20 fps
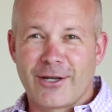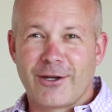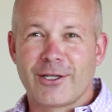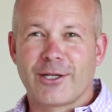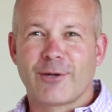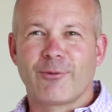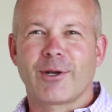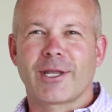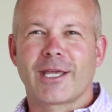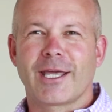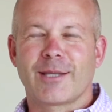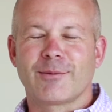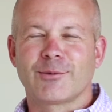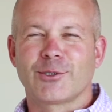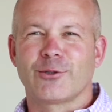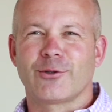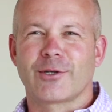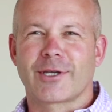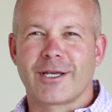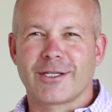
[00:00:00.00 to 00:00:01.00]
I don't want to get them
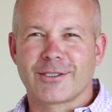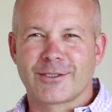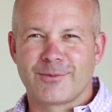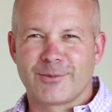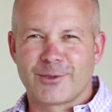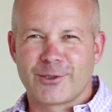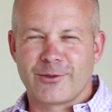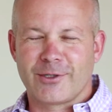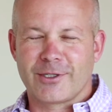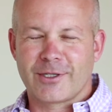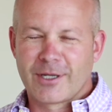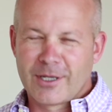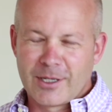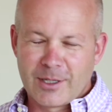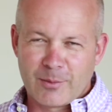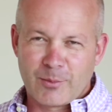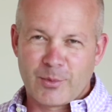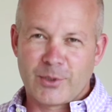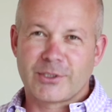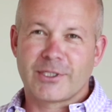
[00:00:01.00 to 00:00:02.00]
too accustomed to it,
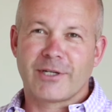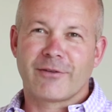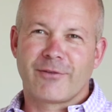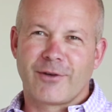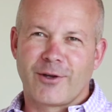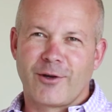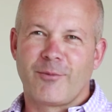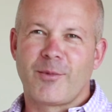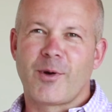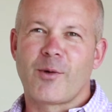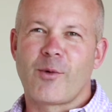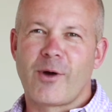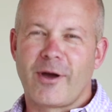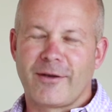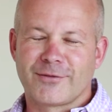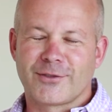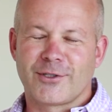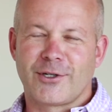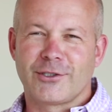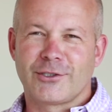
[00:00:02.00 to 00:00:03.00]
but definitely on my
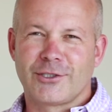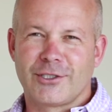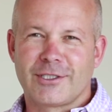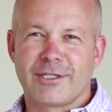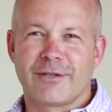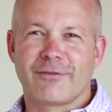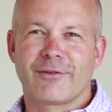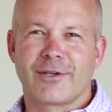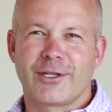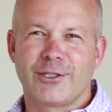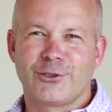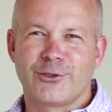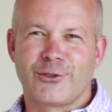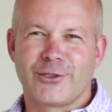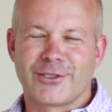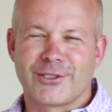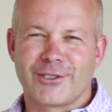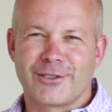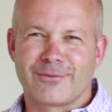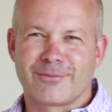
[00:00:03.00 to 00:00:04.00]
wife's side, she definitely
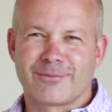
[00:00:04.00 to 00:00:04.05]
enjoys it.